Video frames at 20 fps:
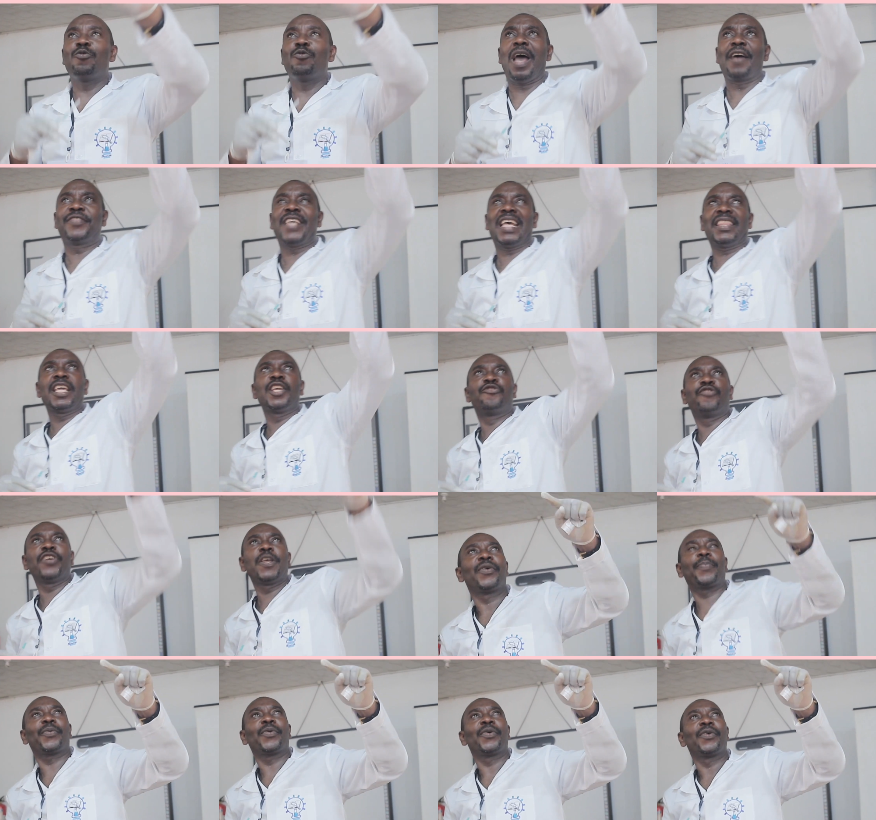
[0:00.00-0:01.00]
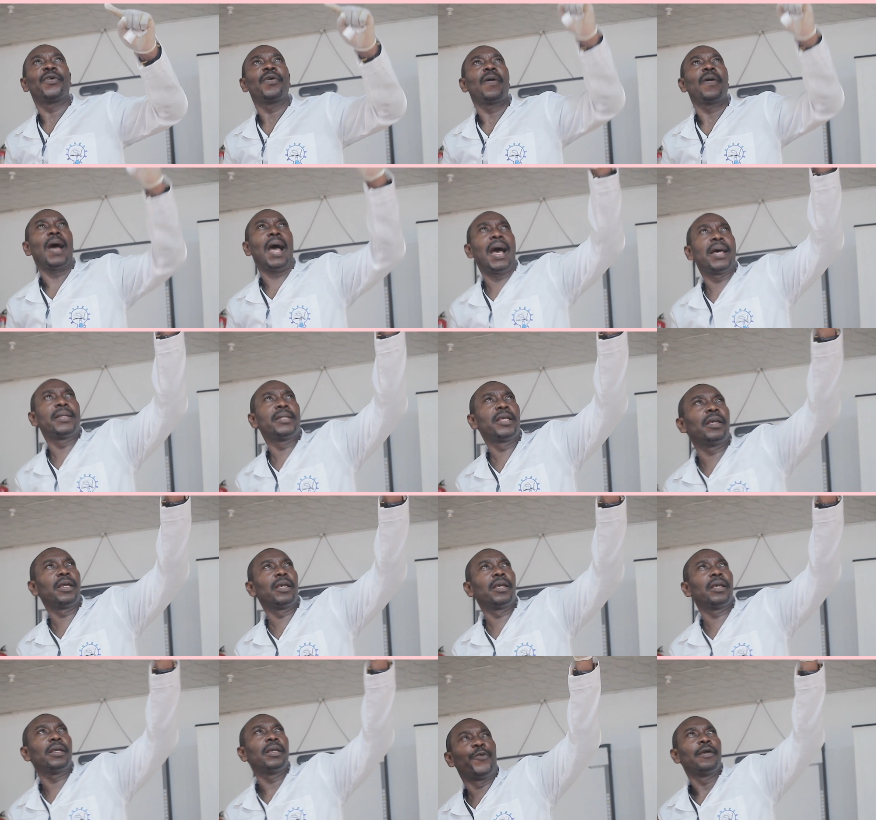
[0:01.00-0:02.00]
you have set a drip and
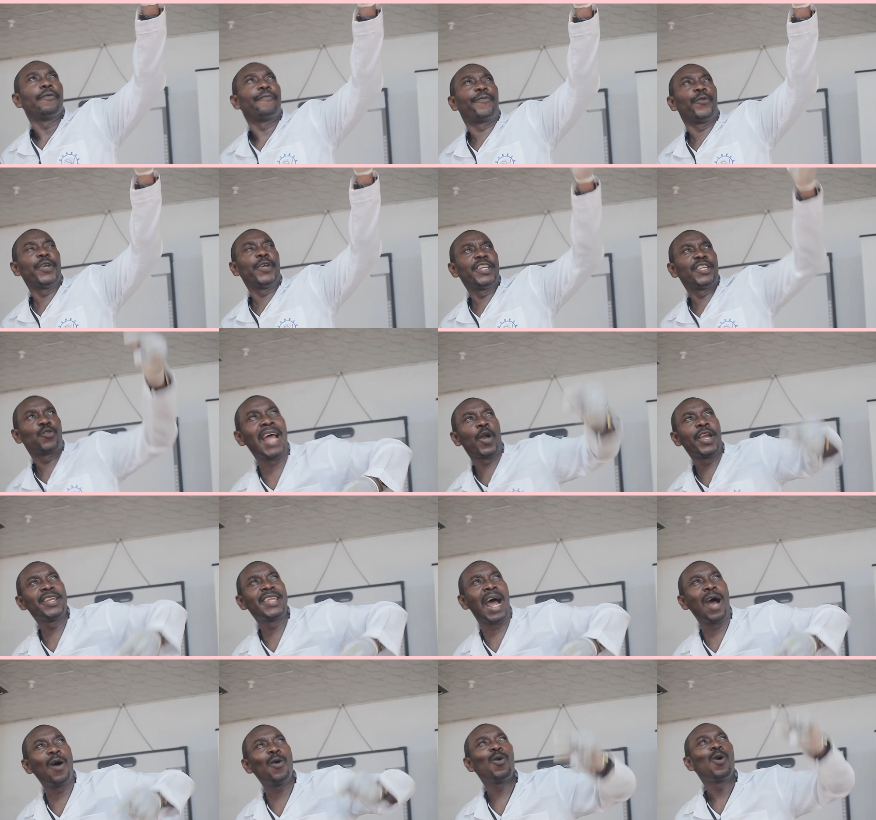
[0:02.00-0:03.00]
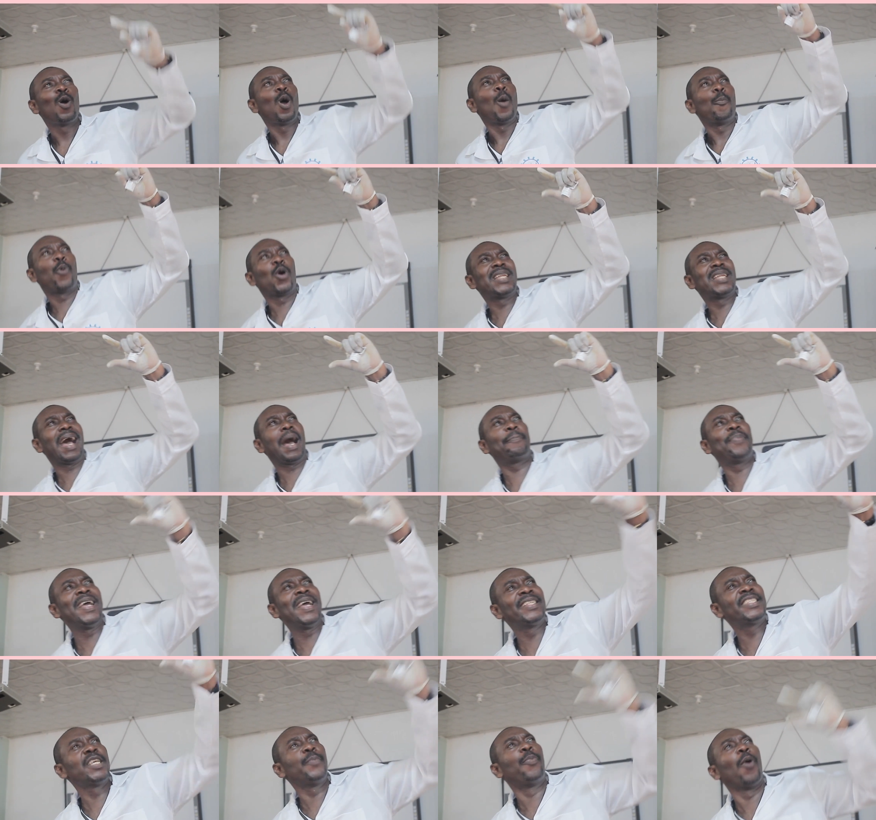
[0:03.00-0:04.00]
the fluid is going down, but there are
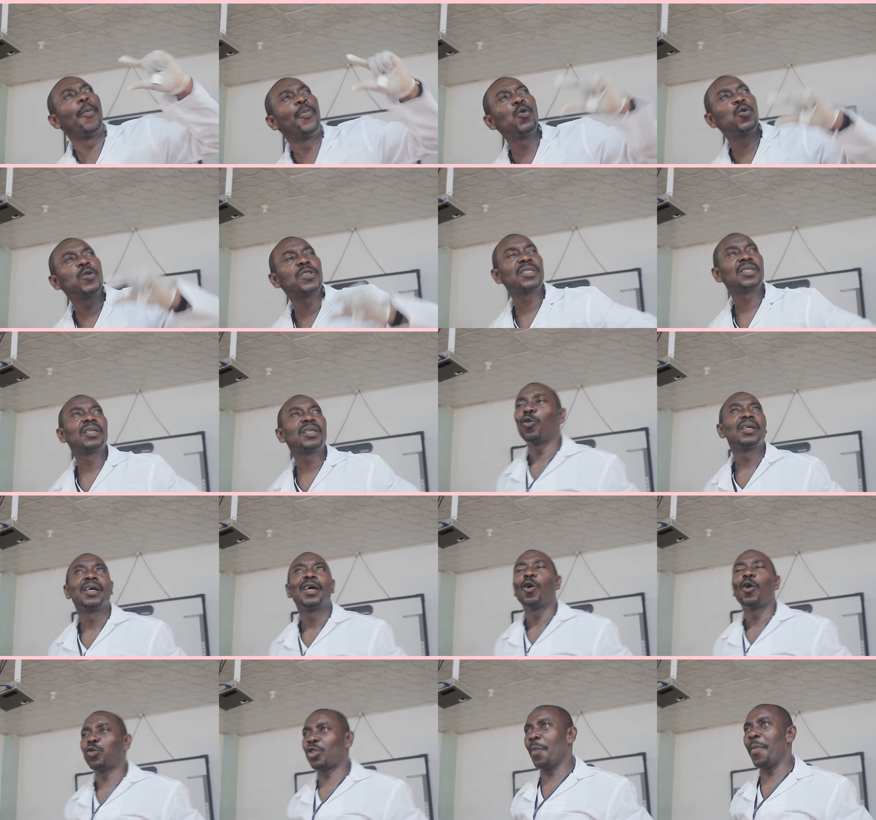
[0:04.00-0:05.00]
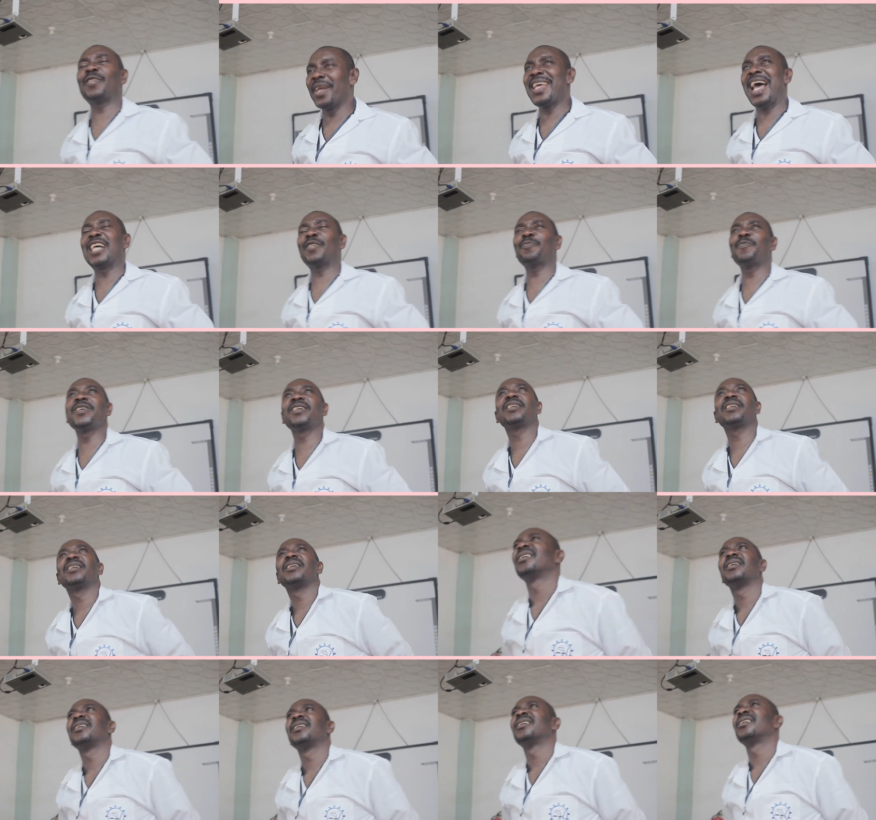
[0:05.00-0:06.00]
plenty bubbles. Somebody asked me,
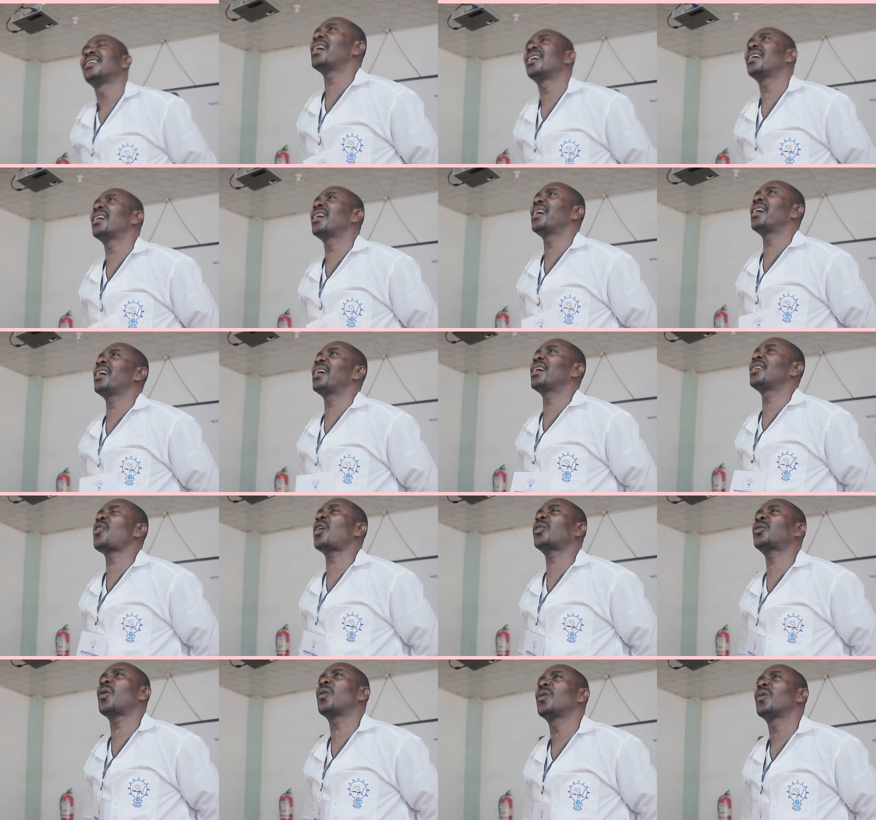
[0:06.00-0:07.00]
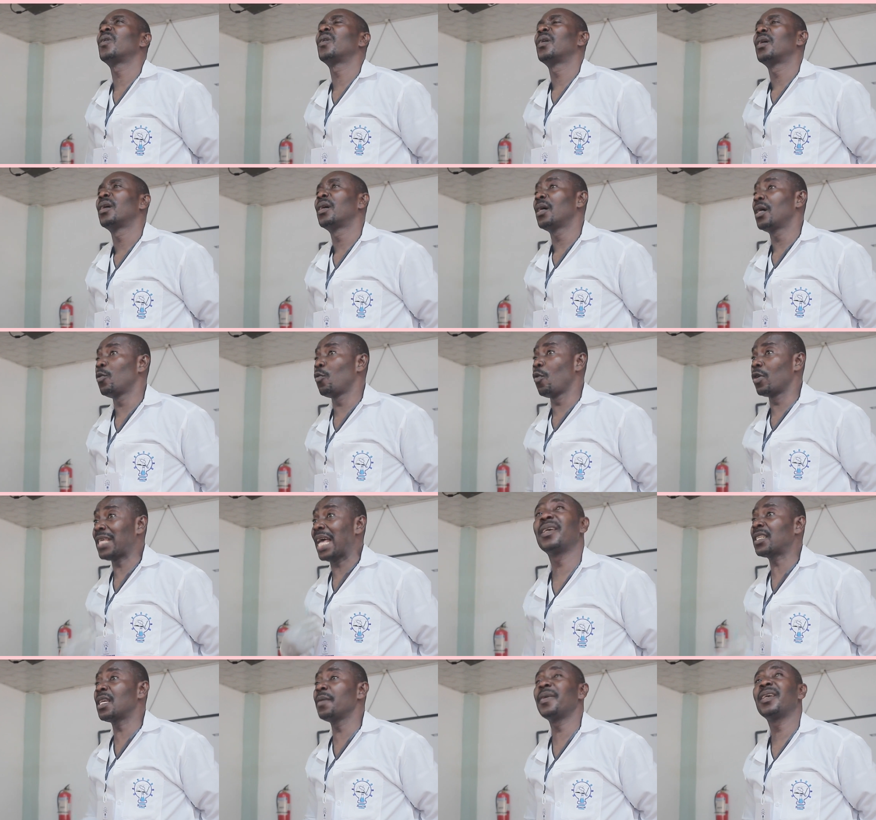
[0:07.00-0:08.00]
doctor was
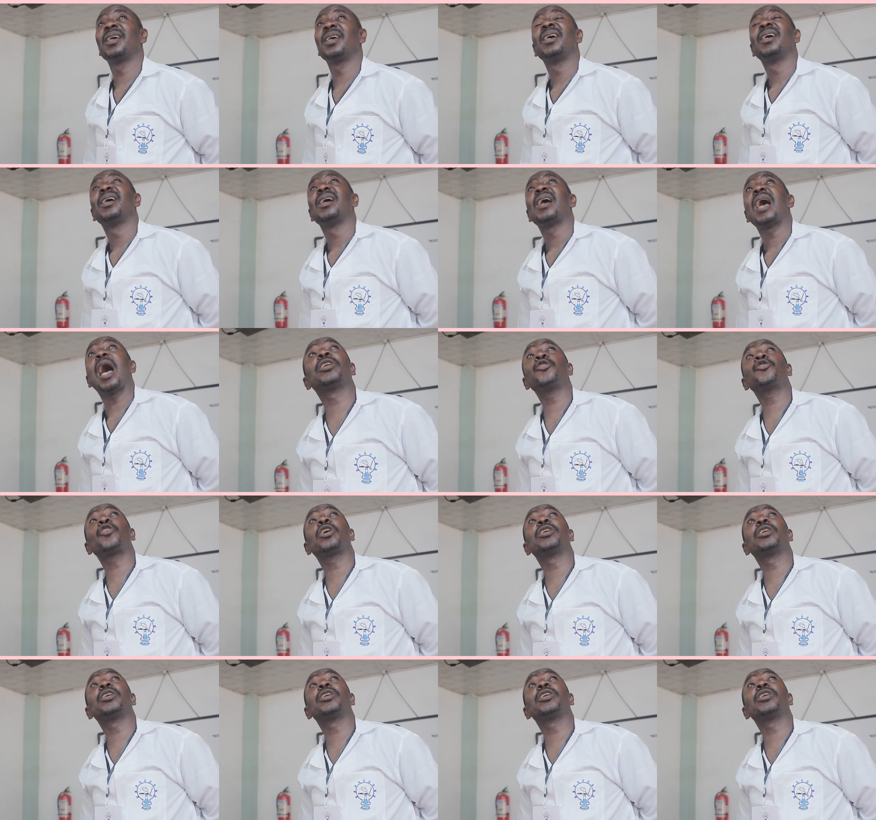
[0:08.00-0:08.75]
asking me, are you